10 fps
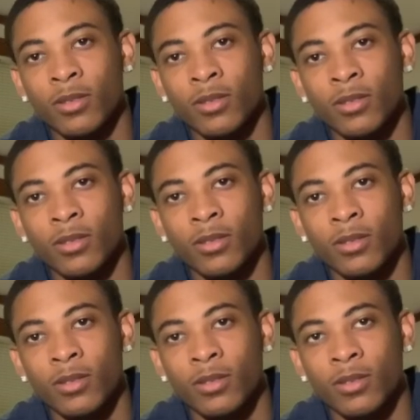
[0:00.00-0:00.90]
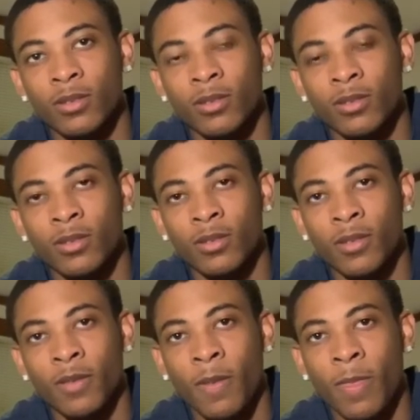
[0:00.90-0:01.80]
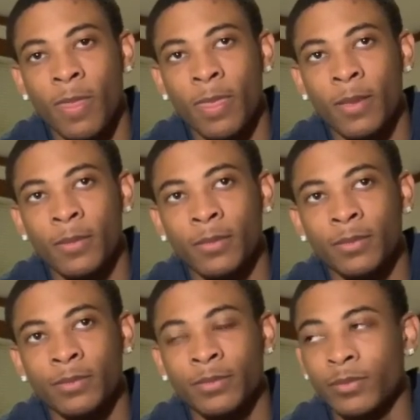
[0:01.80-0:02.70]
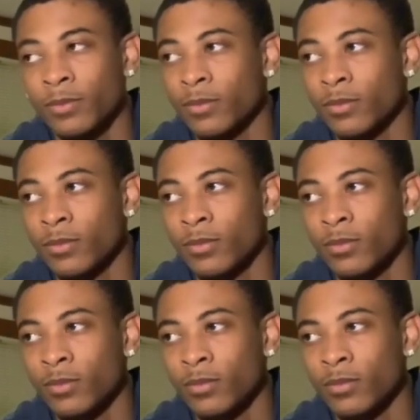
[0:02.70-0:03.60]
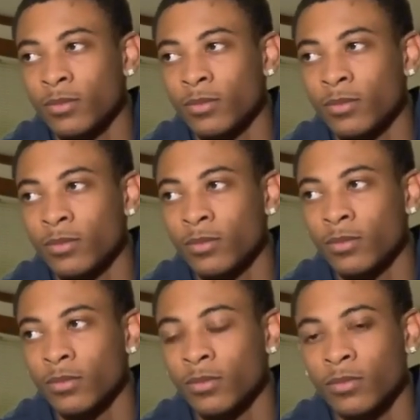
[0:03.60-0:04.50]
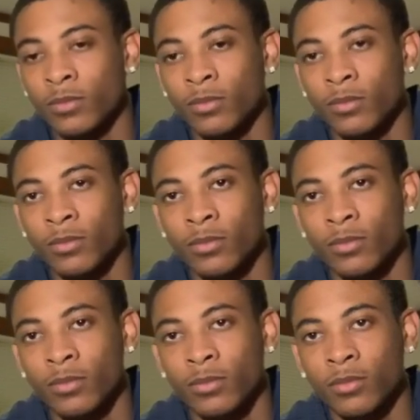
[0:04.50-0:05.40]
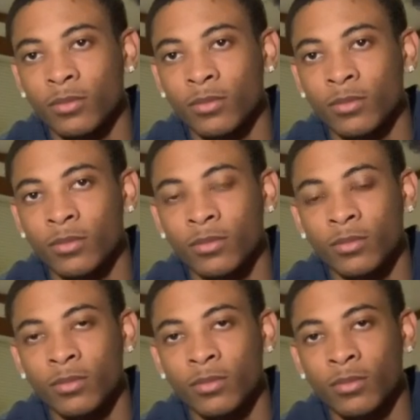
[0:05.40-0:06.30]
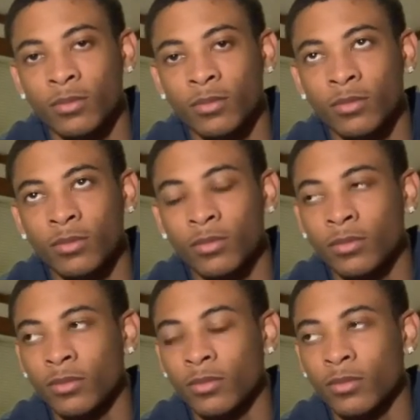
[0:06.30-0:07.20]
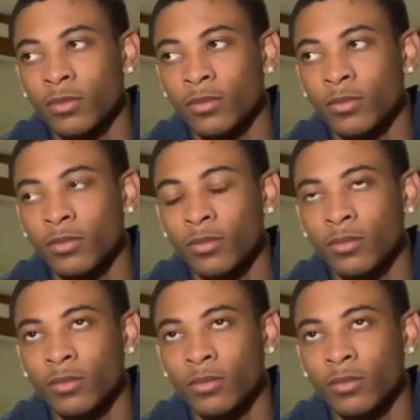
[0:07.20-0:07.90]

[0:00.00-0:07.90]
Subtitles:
[no speech]